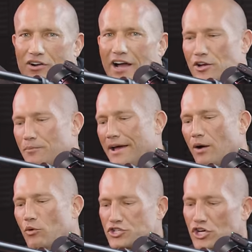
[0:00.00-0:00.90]
Okay, you bet.
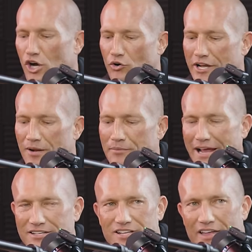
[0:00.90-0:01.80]
I want you to go get him. The
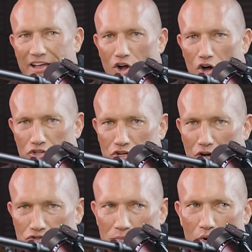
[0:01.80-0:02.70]
next guy that calls,
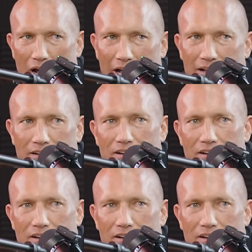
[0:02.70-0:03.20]
close him, okay?